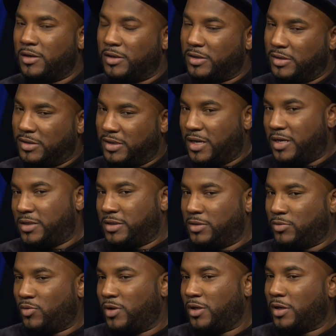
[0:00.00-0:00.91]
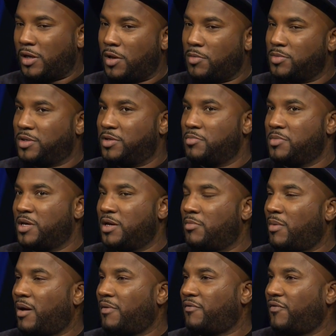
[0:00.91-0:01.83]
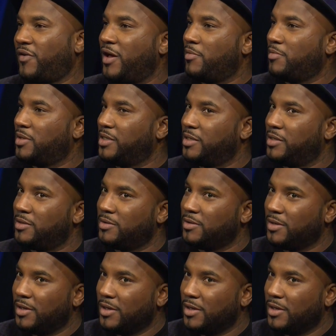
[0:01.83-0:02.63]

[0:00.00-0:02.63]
Yes, when it comes to me and my family and